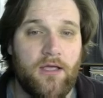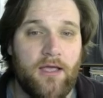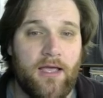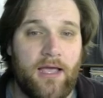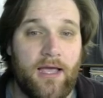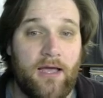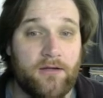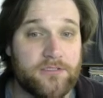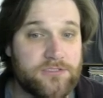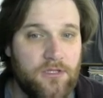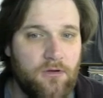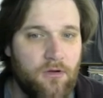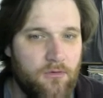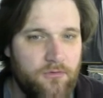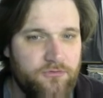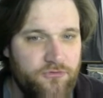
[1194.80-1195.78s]
how does
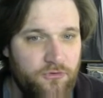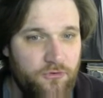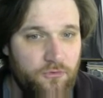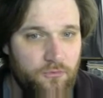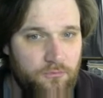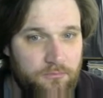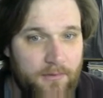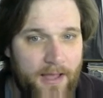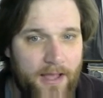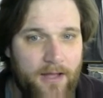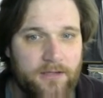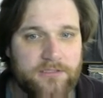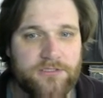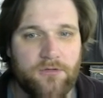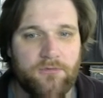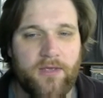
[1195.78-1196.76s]

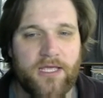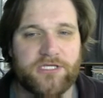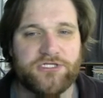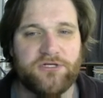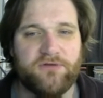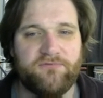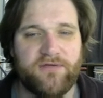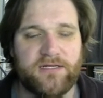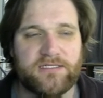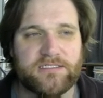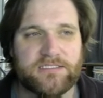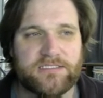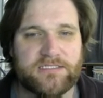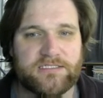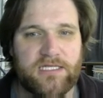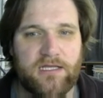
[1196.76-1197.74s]
location affect a
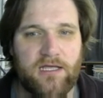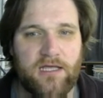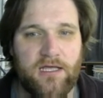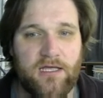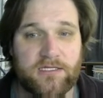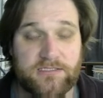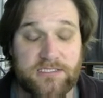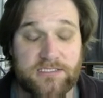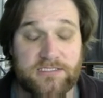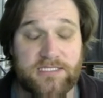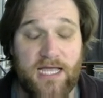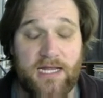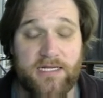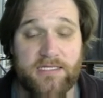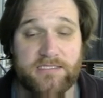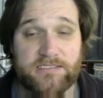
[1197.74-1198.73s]

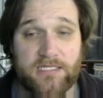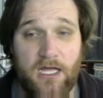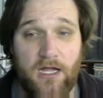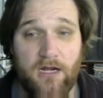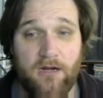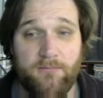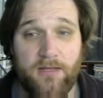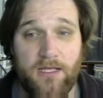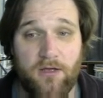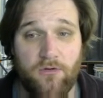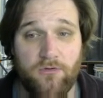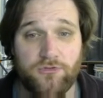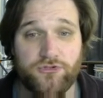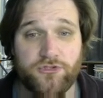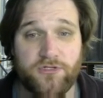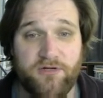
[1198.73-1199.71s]
society's economy, culture, and